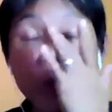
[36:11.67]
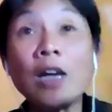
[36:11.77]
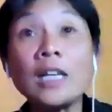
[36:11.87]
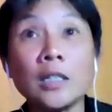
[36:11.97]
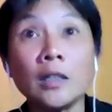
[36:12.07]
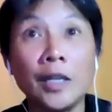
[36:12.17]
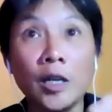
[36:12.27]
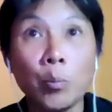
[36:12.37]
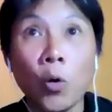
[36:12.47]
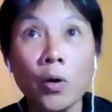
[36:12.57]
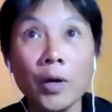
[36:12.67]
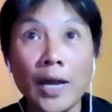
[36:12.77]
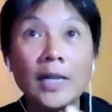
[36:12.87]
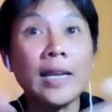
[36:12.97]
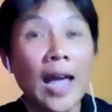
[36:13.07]
theoretical in a book,
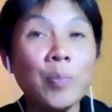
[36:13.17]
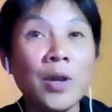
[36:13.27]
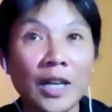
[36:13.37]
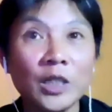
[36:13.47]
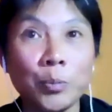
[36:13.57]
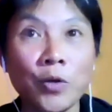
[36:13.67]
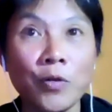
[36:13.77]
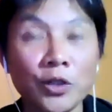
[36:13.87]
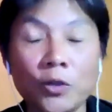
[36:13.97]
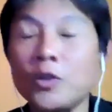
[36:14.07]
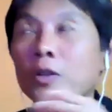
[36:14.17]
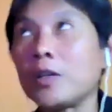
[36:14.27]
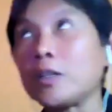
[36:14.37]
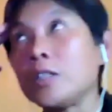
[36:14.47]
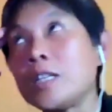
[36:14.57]
and it can be an experience. You're
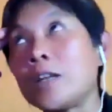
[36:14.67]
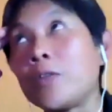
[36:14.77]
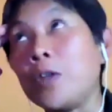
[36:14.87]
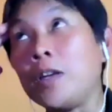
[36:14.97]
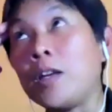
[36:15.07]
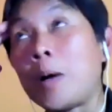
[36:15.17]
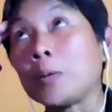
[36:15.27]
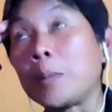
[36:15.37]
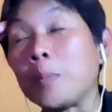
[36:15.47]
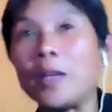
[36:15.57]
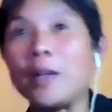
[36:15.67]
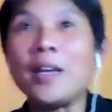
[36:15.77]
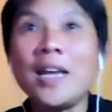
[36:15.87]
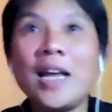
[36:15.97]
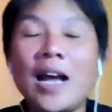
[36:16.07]
kind of sitting and thinking about something.
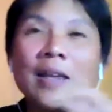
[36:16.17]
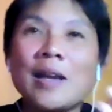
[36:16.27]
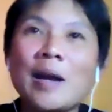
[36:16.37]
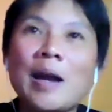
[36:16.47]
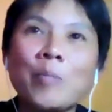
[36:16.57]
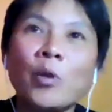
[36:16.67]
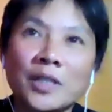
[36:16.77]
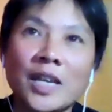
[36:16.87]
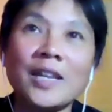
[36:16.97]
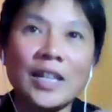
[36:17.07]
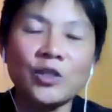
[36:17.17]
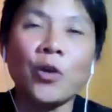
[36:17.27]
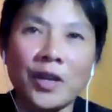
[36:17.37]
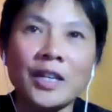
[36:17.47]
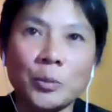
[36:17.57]
I'm not saying that's
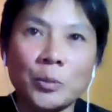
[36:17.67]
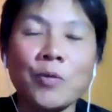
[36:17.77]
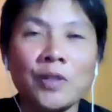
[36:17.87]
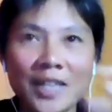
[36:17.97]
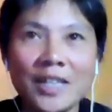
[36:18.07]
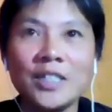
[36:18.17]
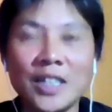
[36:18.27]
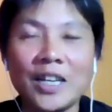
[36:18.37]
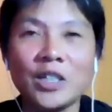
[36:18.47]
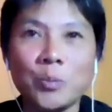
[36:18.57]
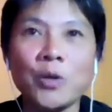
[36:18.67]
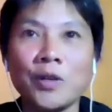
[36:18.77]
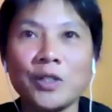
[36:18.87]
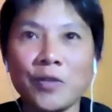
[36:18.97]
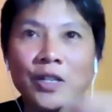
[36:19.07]
not an experience. That is an
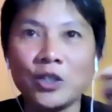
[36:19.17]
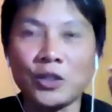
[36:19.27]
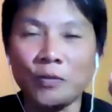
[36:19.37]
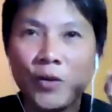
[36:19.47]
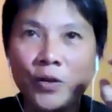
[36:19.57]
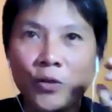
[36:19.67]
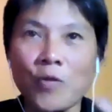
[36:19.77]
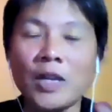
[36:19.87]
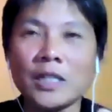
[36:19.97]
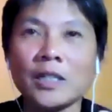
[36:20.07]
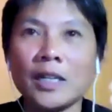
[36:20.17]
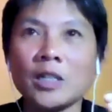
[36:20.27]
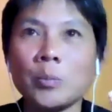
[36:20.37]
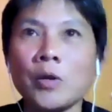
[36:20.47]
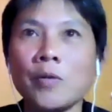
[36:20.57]
experience, right? Just a very theoretical
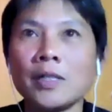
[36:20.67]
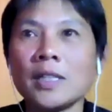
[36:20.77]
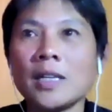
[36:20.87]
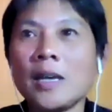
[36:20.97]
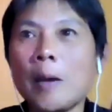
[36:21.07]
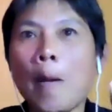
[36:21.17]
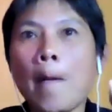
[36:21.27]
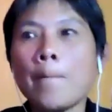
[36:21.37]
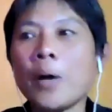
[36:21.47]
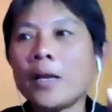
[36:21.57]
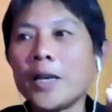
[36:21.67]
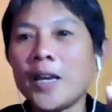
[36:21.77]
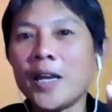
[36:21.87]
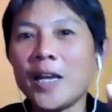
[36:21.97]
experience. But